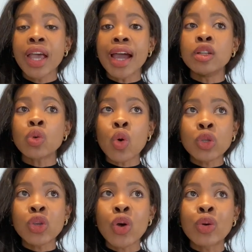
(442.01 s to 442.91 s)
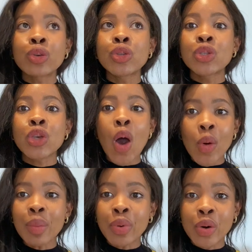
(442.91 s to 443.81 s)
And it's also
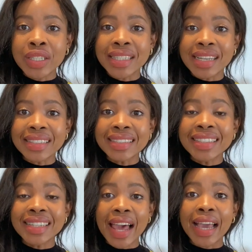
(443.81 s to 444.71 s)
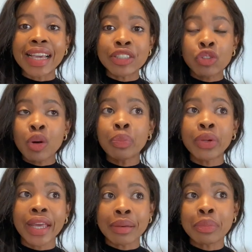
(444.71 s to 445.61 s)
so important, like triple
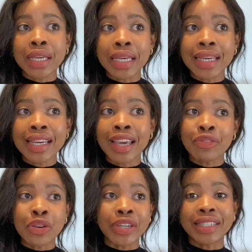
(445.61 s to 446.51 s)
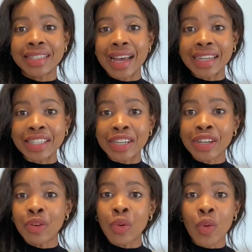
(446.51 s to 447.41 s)
NBE if you're a
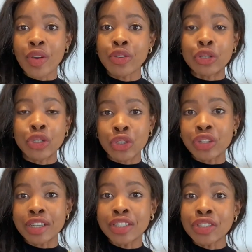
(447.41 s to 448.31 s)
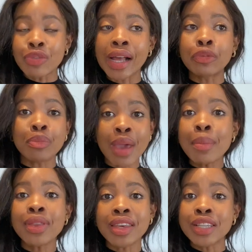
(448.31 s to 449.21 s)
designer or if you're a student, like
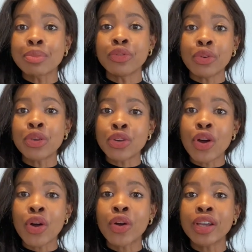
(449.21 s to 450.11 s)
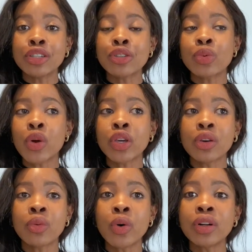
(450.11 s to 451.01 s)
remember this before you go into the
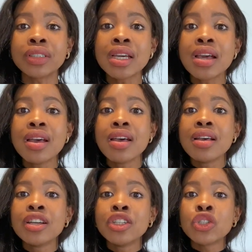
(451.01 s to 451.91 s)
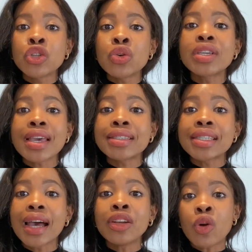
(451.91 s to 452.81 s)
working world, to get
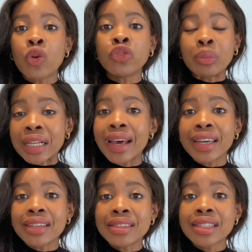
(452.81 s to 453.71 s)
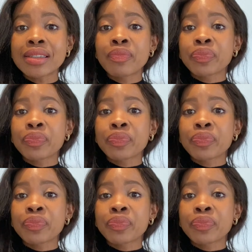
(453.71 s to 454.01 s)
signed off from clients.